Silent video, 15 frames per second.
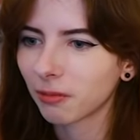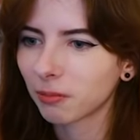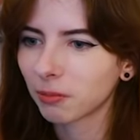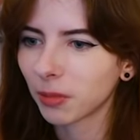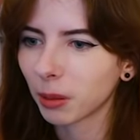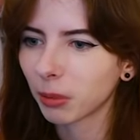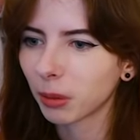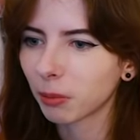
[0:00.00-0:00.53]

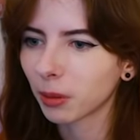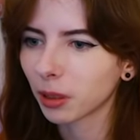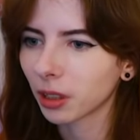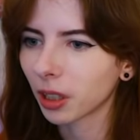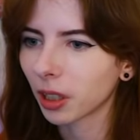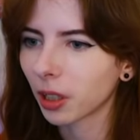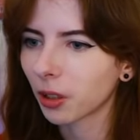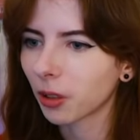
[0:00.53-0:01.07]
maybe
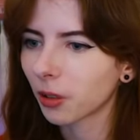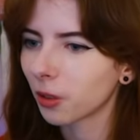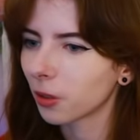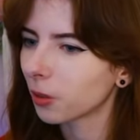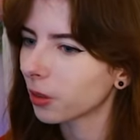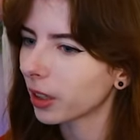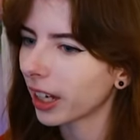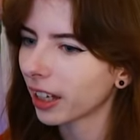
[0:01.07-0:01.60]

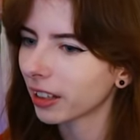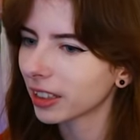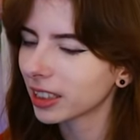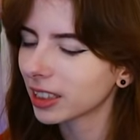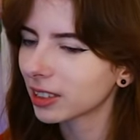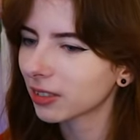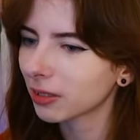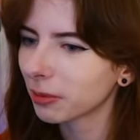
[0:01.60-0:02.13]
below
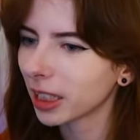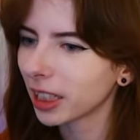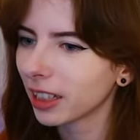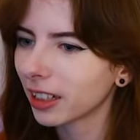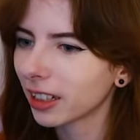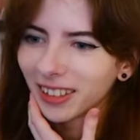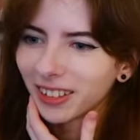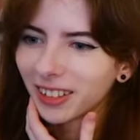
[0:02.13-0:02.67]
Alice for me.
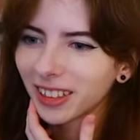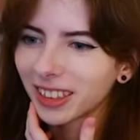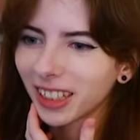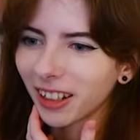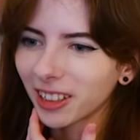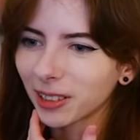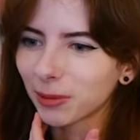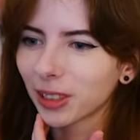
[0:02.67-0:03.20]
You could
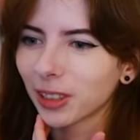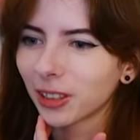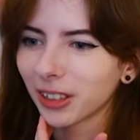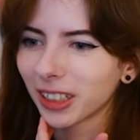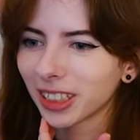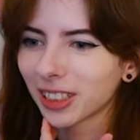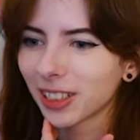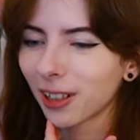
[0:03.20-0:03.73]
tell he's been
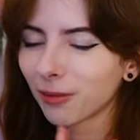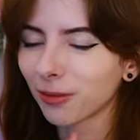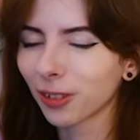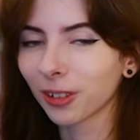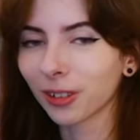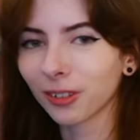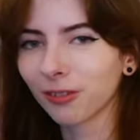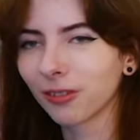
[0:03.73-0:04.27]
doing his job
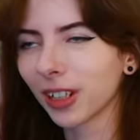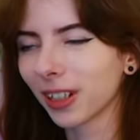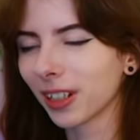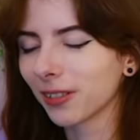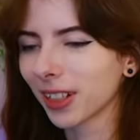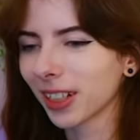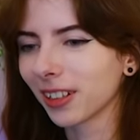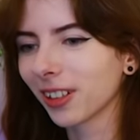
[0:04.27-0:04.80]
for a
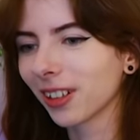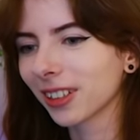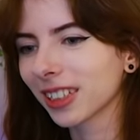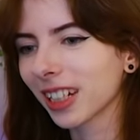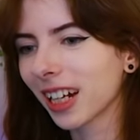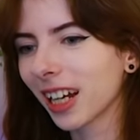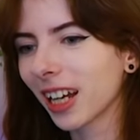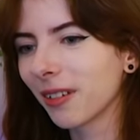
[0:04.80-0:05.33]
very, very long
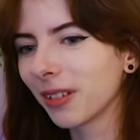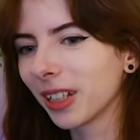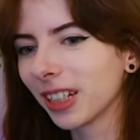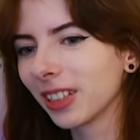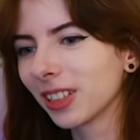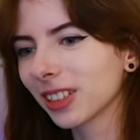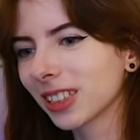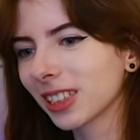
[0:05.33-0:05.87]
time
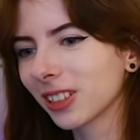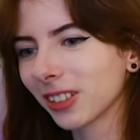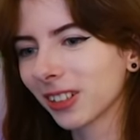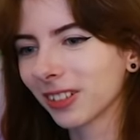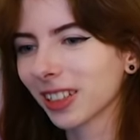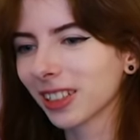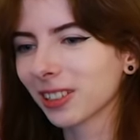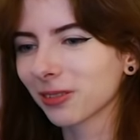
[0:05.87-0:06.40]
and just sort
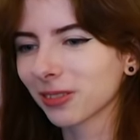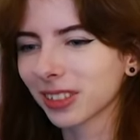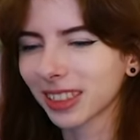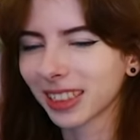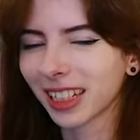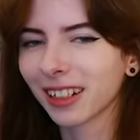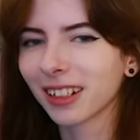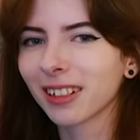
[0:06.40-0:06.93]
of doesn't really
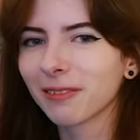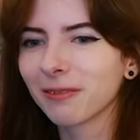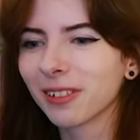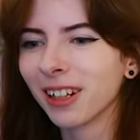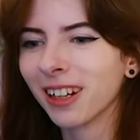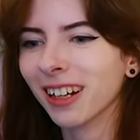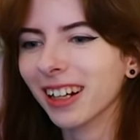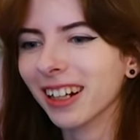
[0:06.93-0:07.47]
care
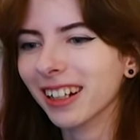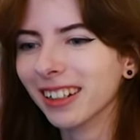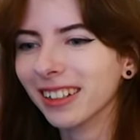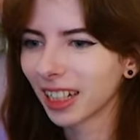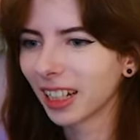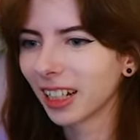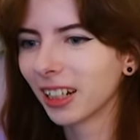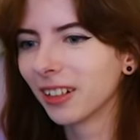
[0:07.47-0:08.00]
anymore.
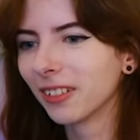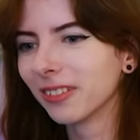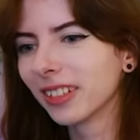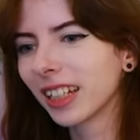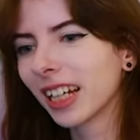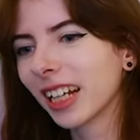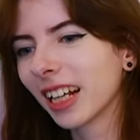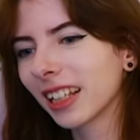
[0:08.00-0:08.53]
um,
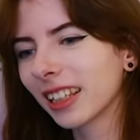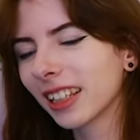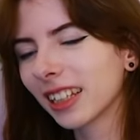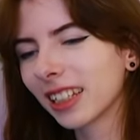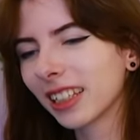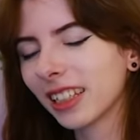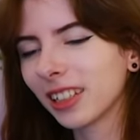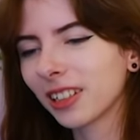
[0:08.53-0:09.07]
and I
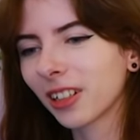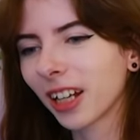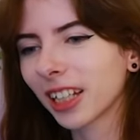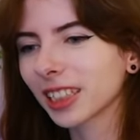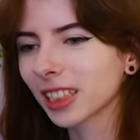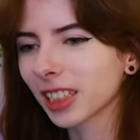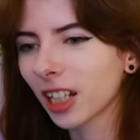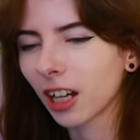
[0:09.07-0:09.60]
think he
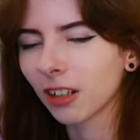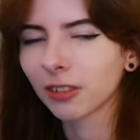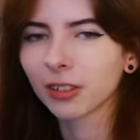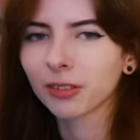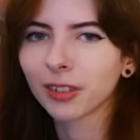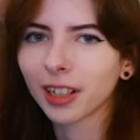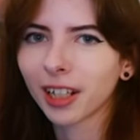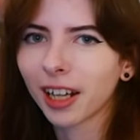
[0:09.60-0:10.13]
tries to cover
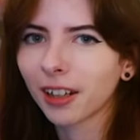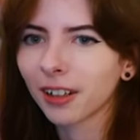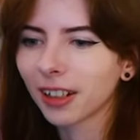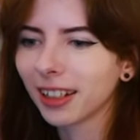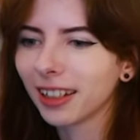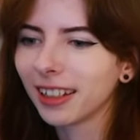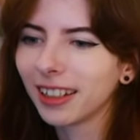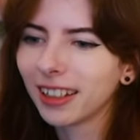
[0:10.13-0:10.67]
for
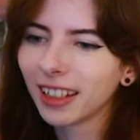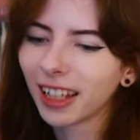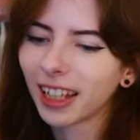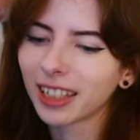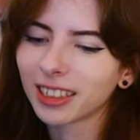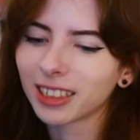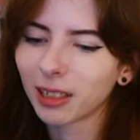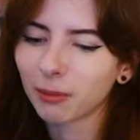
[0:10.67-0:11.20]
Harry
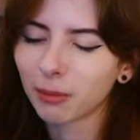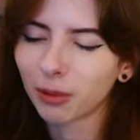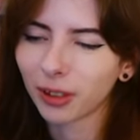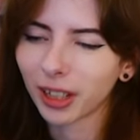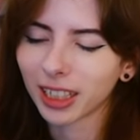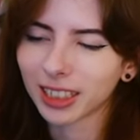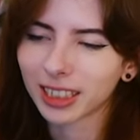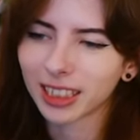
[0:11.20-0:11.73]
at some
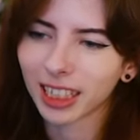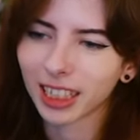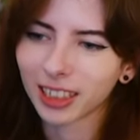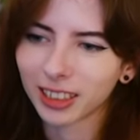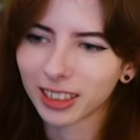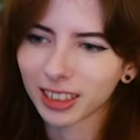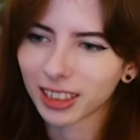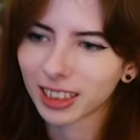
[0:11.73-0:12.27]
points
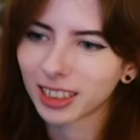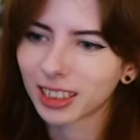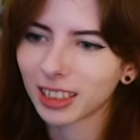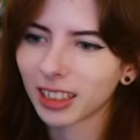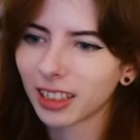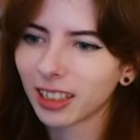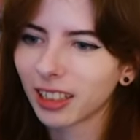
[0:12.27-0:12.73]
and just